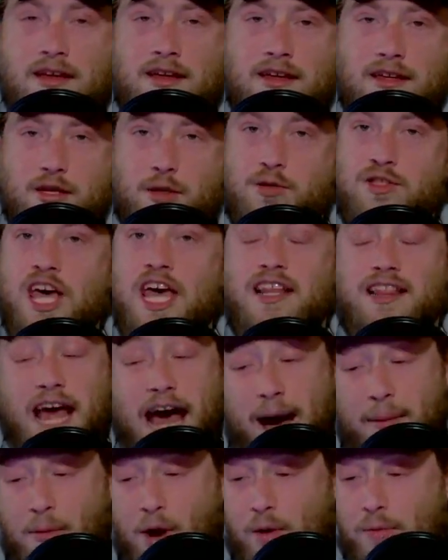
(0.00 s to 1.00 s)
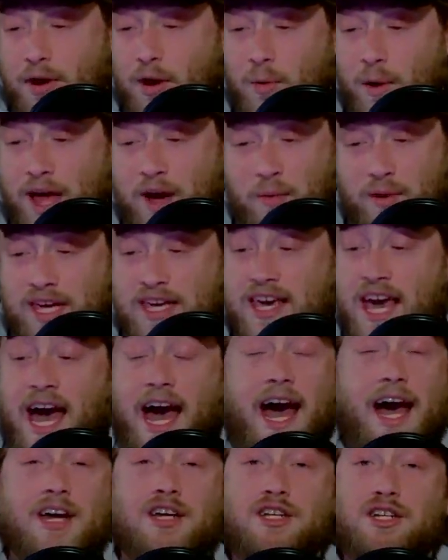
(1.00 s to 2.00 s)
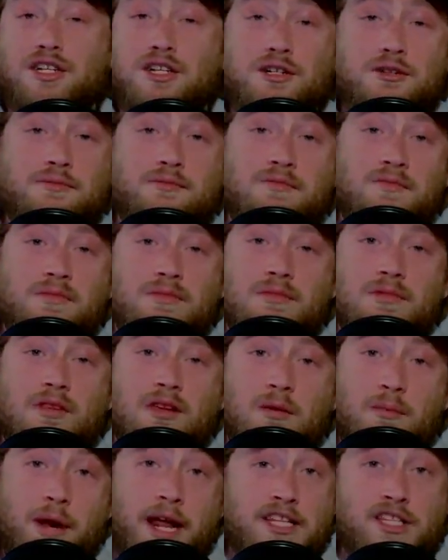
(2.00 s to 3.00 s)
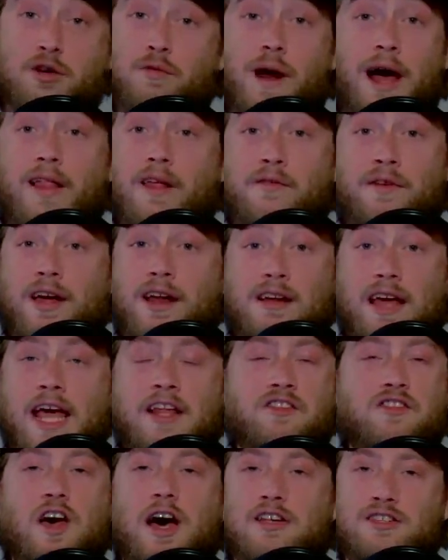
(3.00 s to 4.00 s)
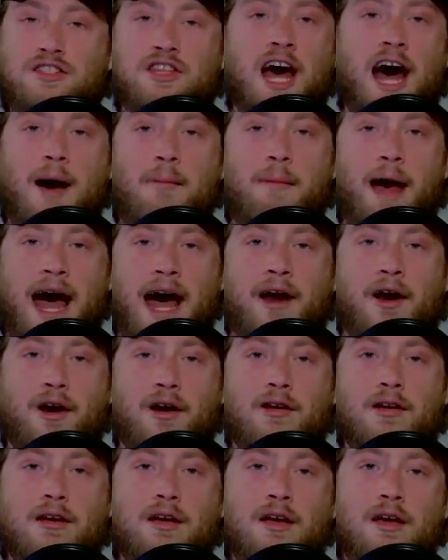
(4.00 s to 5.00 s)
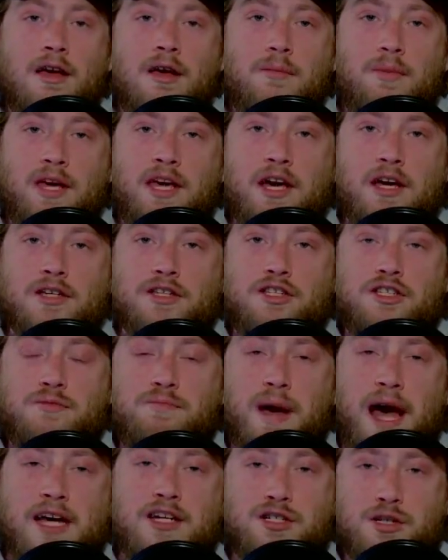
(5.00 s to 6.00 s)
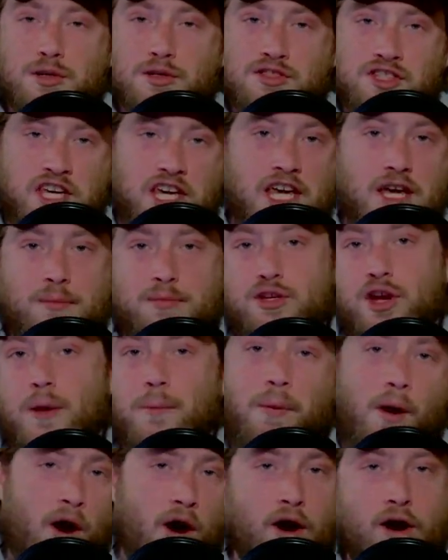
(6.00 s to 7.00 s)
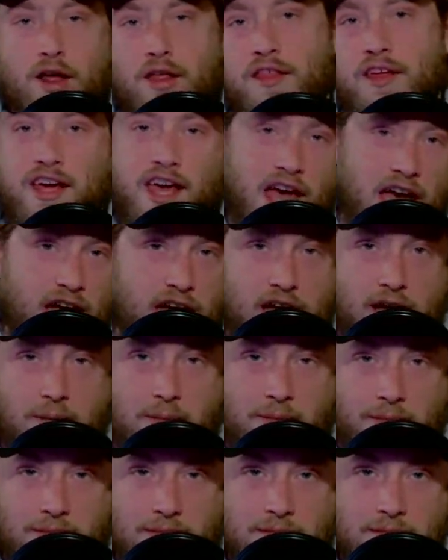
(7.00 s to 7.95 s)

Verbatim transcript: You take that moment away, we cash, but it's irrelevant. It does not matter because special teams are part of the game.